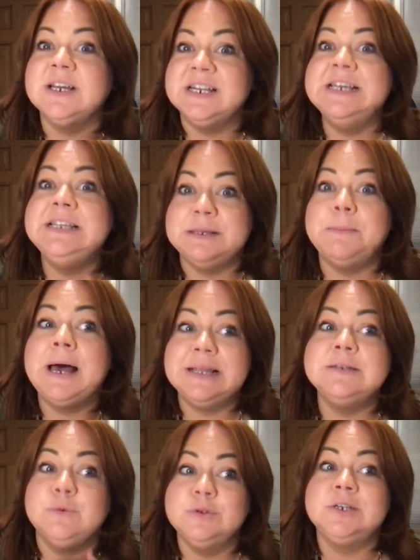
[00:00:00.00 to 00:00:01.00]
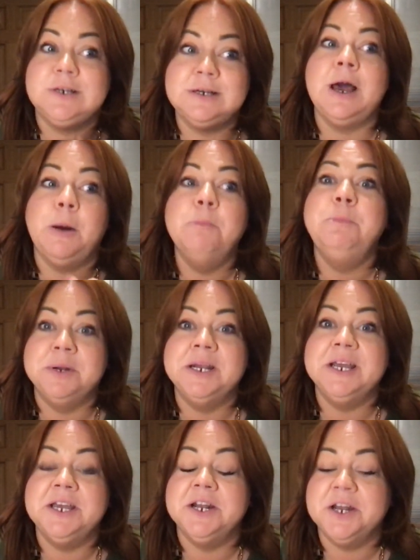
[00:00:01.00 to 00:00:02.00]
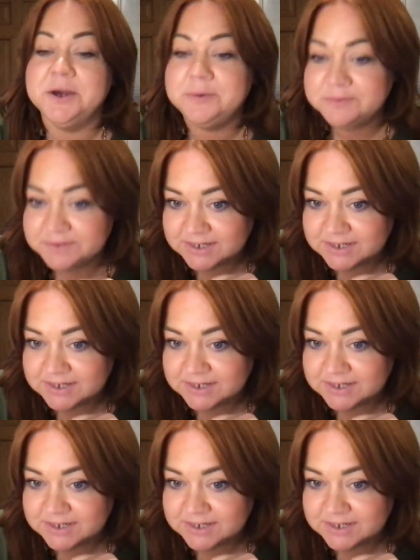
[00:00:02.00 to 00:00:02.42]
I need some adult company, you know?